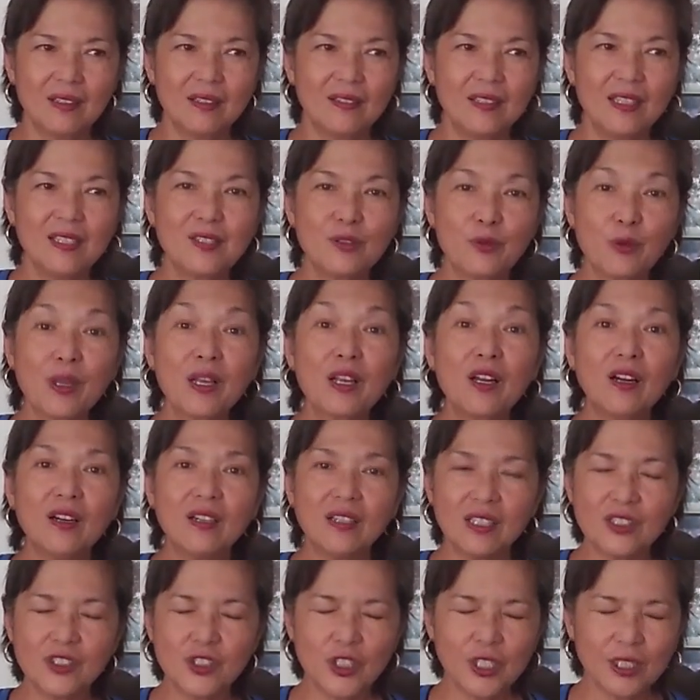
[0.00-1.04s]

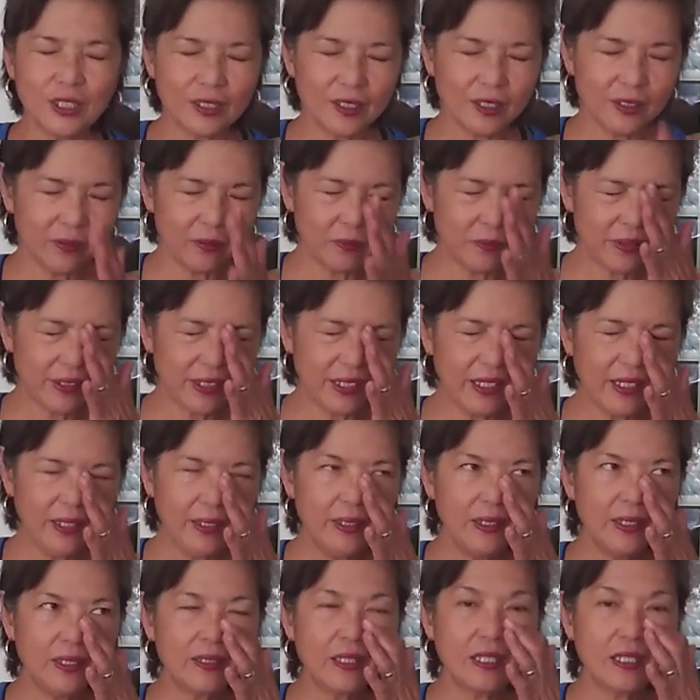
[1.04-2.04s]
Disregard the chicken, okay?